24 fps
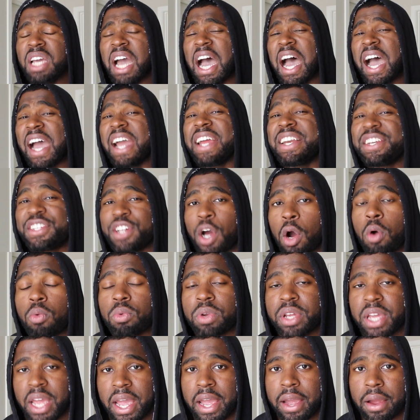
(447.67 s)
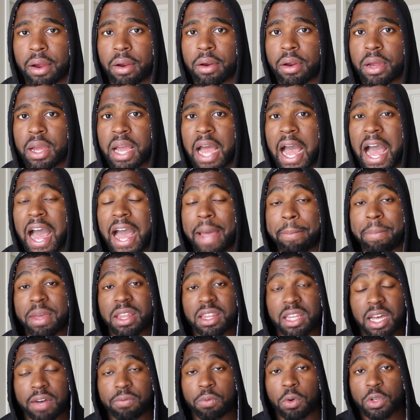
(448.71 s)
I don't care. I'm
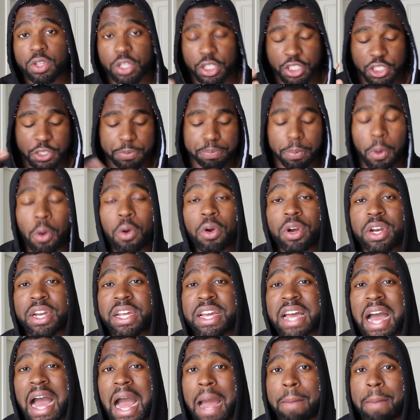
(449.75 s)
in love with the sport.